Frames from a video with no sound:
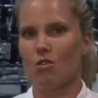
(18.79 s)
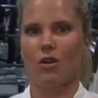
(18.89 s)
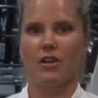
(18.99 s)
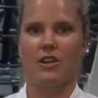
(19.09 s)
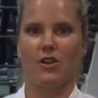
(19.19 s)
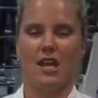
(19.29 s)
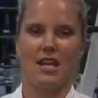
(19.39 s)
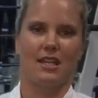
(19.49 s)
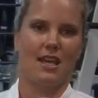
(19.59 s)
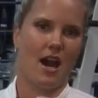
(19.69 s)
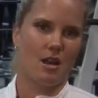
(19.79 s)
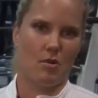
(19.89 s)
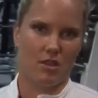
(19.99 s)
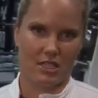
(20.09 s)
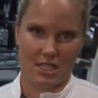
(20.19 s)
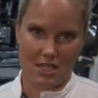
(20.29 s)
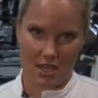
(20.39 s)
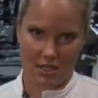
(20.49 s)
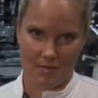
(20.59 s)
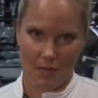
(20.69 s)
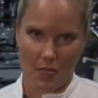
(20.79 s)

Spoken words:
or you're in a catabolic state.